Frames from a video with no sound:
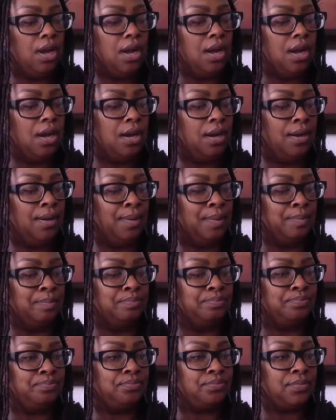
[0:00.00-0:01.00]

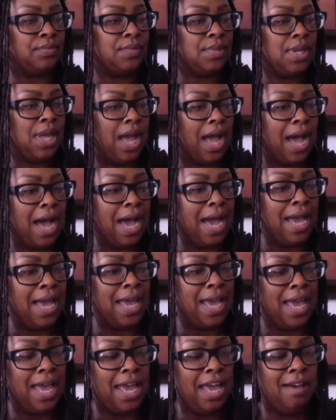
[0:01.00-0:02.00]

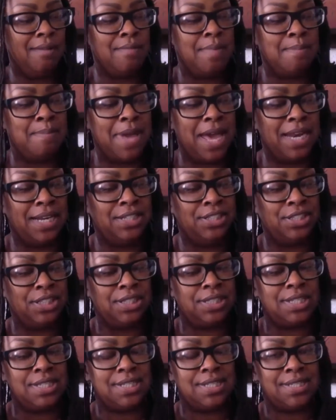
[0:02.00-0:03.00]
I am
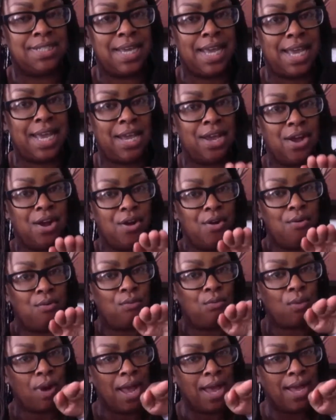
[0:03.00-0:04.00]
managing to stay
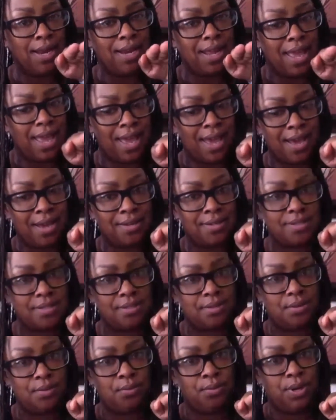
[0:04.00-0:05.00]
right at
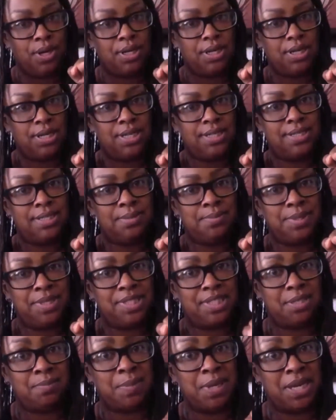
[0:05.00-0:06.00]
what needs to be
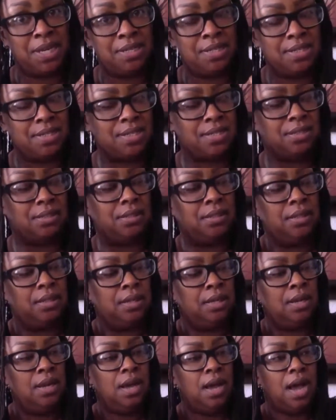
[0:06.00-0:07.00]
spent.
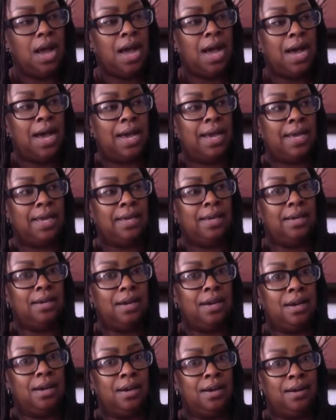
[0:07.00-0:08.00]
I
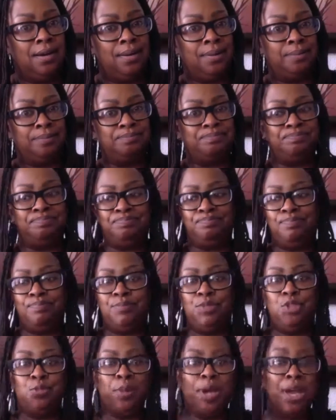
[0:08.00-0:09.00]

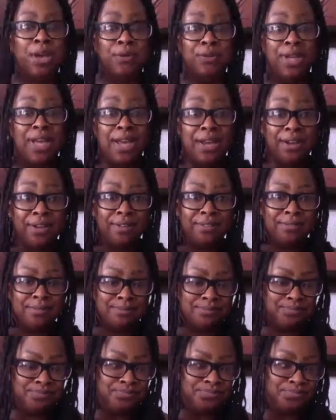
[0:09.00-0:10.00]
do my own hair.
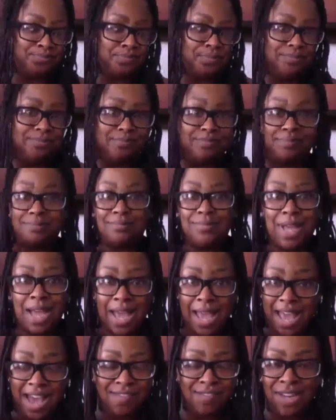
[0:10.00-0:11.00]
I
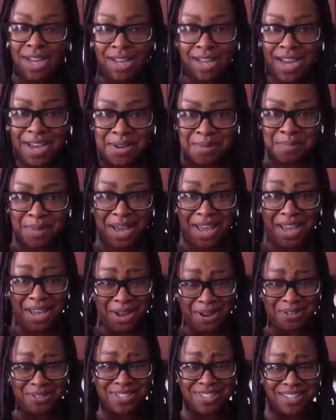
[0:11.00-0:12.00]
have not gotten my
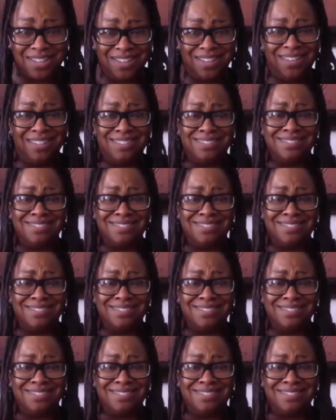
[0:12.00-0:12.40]
hair done